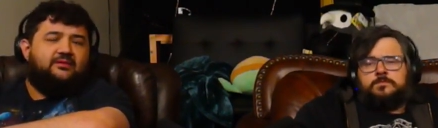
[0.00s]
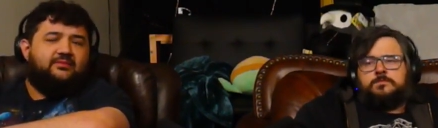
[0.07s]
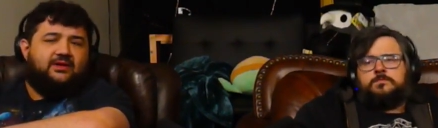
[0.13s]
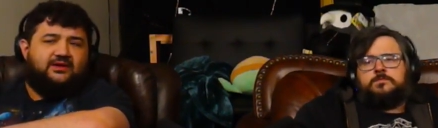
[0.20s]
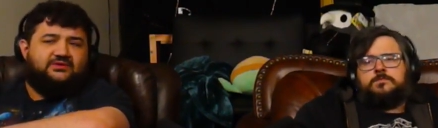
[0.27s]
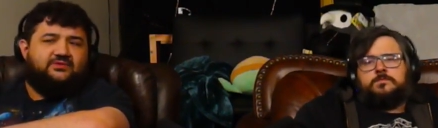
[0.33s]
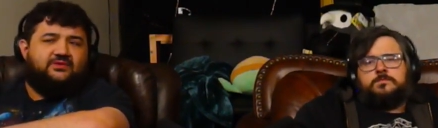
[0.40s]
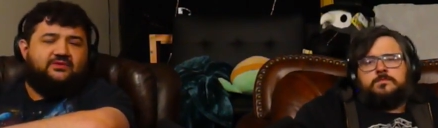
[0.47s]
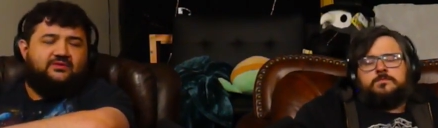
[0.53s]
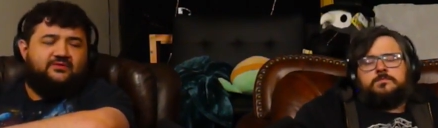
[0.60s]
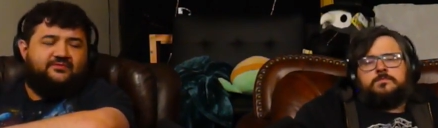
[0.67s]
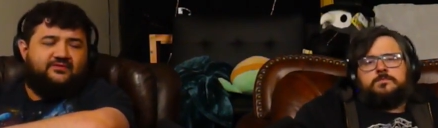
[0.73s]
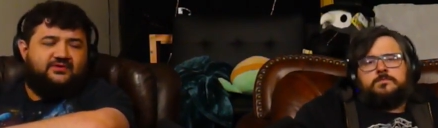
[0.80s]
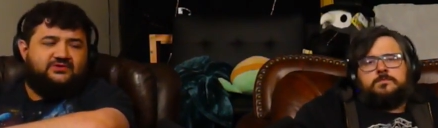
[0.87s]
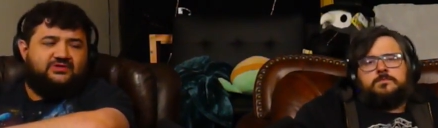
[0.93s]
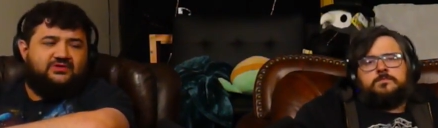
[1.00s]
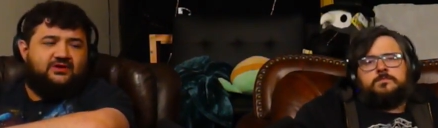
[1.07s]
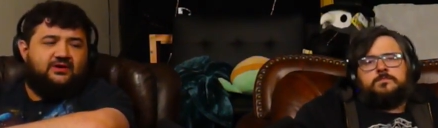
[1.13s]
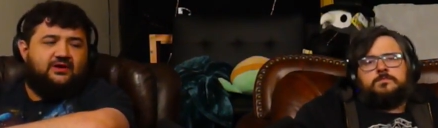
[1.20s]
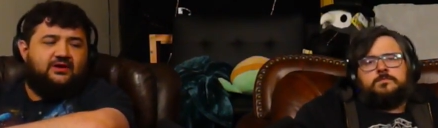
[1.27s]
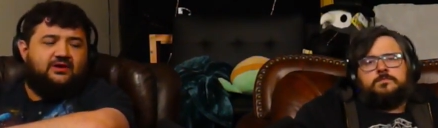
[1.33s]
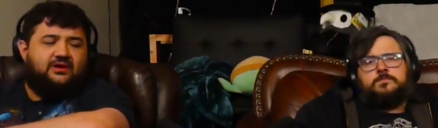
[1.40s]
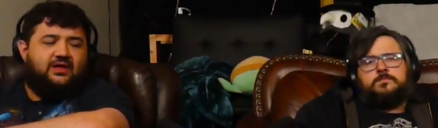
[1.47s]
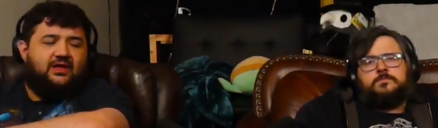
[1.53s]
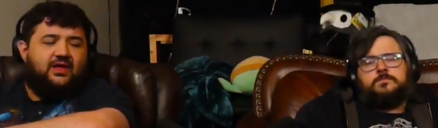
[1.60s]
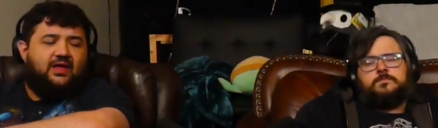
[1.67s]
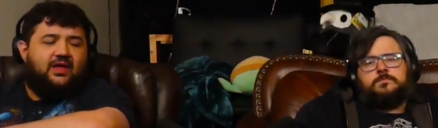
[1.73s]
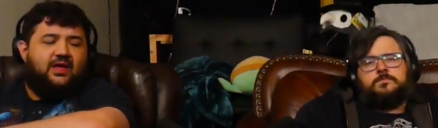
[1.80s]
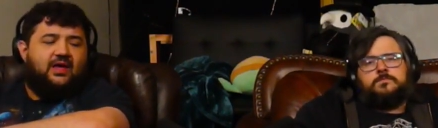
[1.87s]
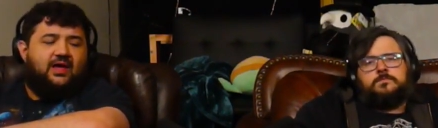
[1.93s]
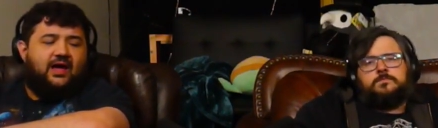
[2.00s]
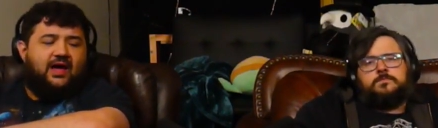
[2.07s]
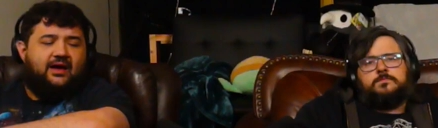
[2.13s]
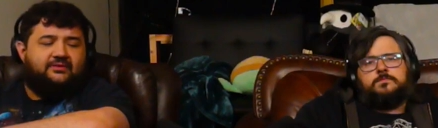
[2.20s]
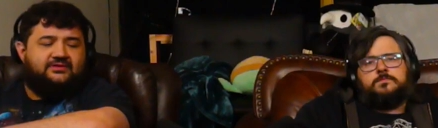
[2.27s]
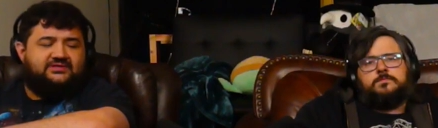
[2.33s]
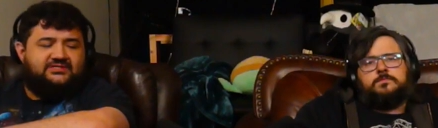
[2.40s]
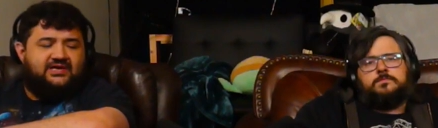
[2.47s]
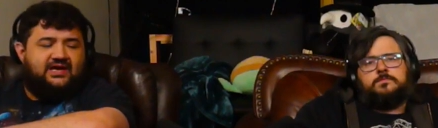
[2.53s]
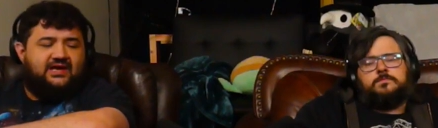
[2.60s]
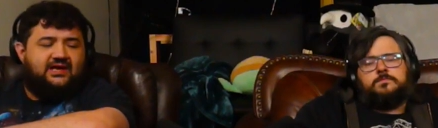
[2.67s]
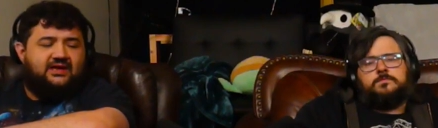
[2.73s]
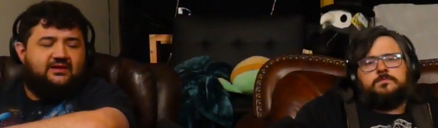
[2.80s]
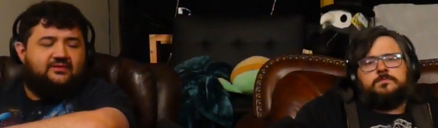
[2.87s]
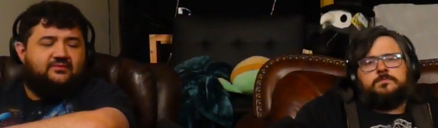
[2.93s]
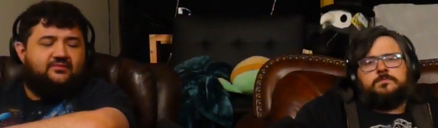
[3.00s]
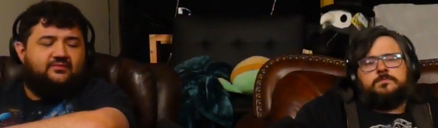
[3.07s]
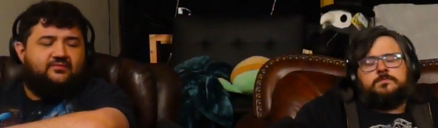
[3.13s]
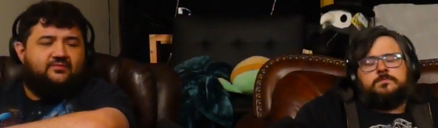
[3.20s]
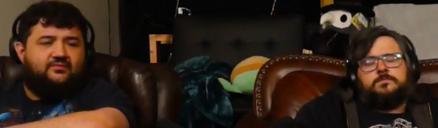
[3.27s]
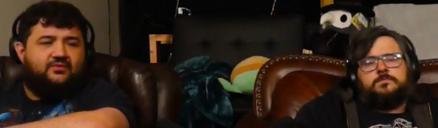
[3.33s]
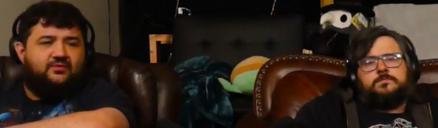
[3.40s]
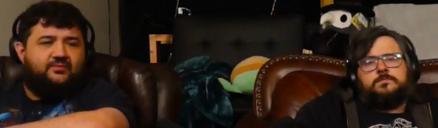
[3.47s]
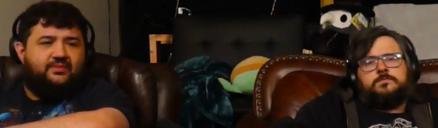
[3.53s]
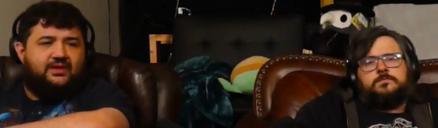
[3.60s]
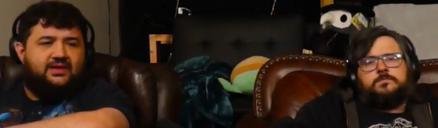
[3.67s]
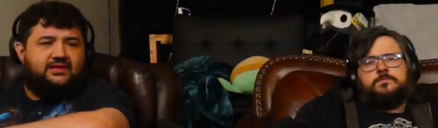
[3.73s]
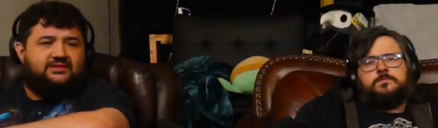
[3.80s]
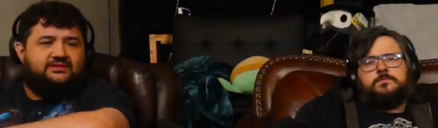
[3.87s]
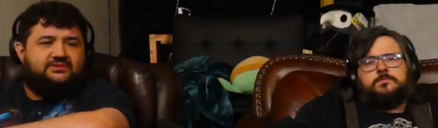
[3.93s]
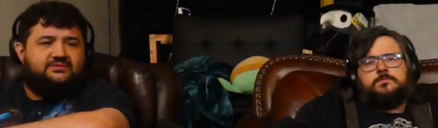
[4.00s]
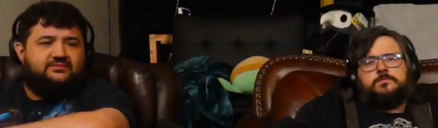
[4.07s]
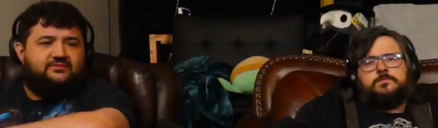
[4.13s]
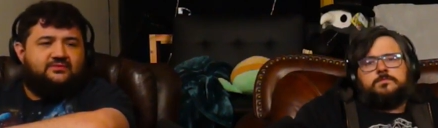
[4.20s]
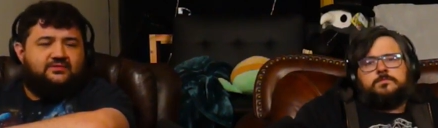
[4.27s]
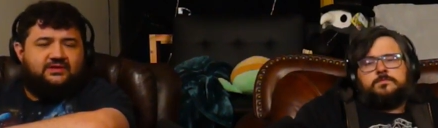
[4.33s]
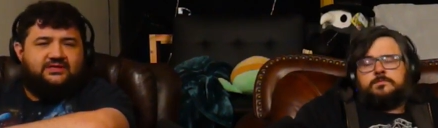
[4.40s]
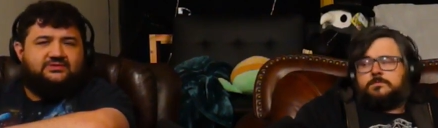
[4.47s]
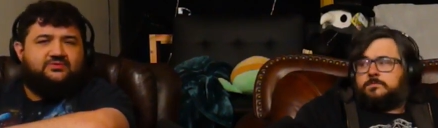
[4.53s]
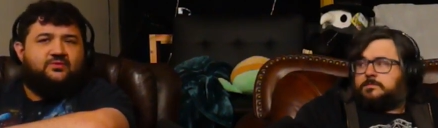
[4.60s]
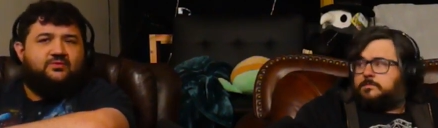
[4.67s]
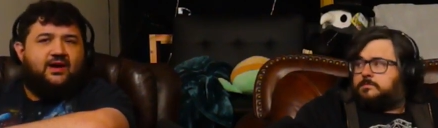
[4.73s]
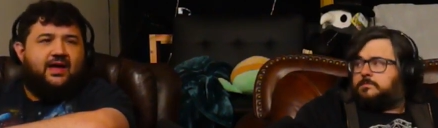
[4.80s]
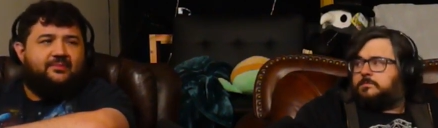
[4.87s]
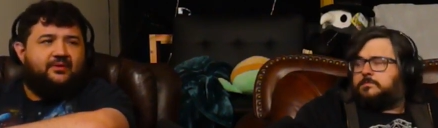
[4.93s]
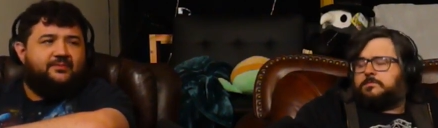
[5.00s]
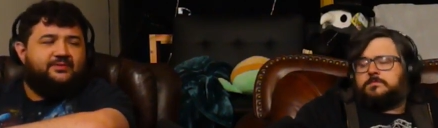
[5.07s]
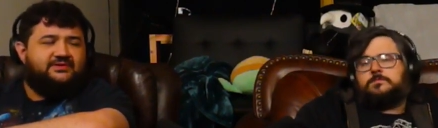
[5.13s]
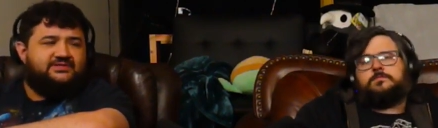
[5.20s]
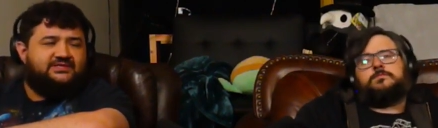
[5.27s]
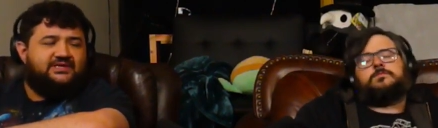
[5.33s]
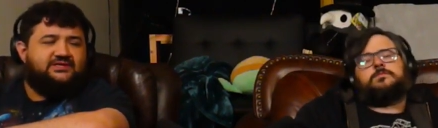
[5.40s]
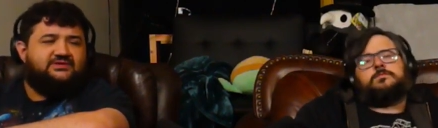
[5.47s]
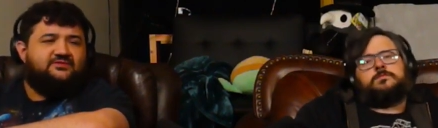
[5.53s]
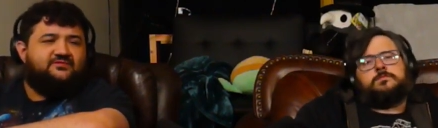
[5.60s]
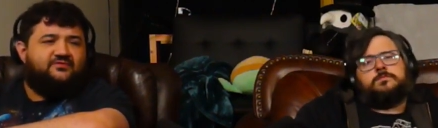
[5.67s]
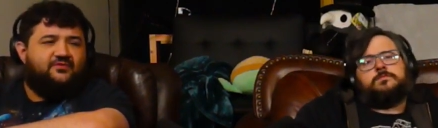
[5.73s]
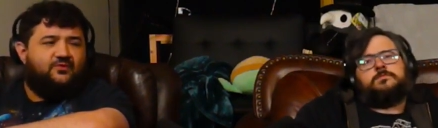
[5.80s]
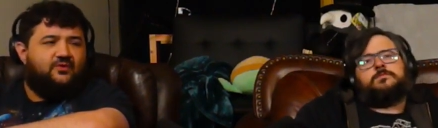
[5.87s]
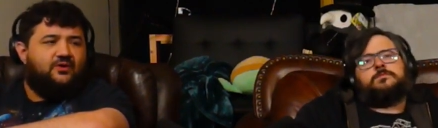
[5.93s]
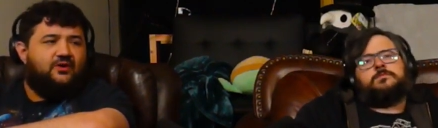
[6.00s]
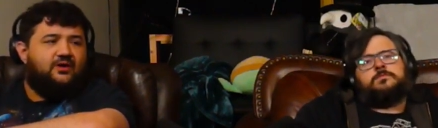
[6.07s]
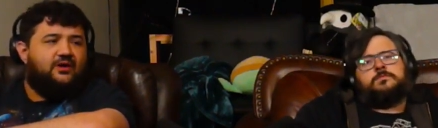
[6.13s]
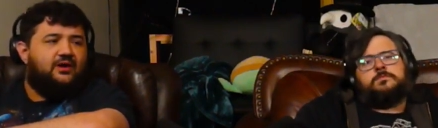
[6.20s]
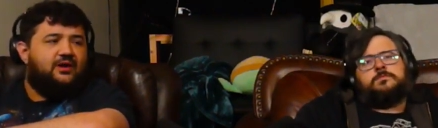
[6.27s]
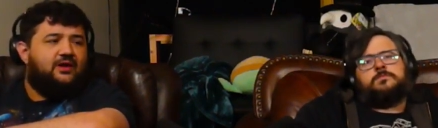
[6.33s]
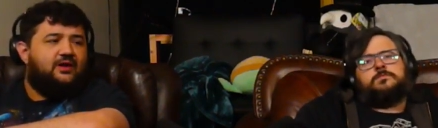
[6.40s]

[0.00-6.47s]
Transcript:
Speaker 1: because we went through the first 1/3, I would say we'll be in. This will wrap up in season 4.